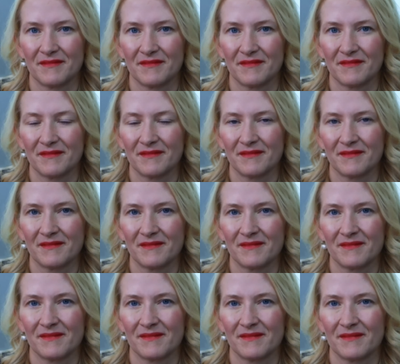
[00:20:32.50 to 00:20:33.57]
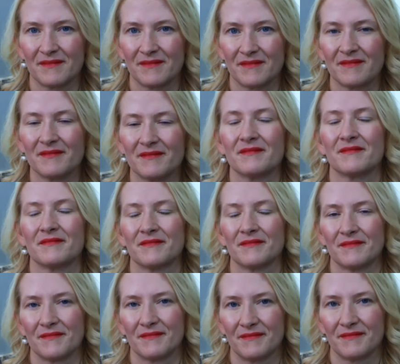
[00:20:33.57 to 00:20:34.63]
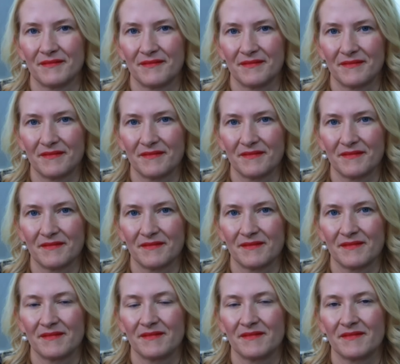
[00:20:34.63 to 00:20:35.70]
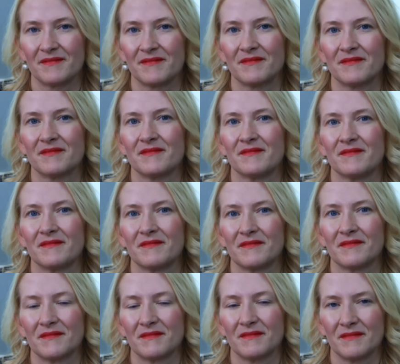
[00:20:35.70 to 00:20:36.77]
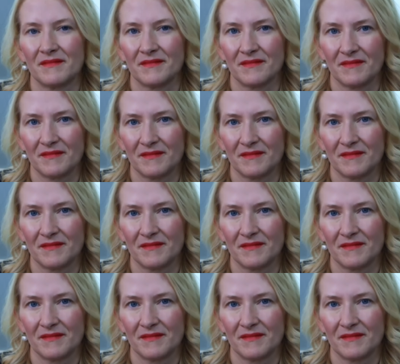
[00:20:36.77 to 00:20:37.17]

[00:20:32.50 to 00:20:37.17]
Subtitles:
[no speech]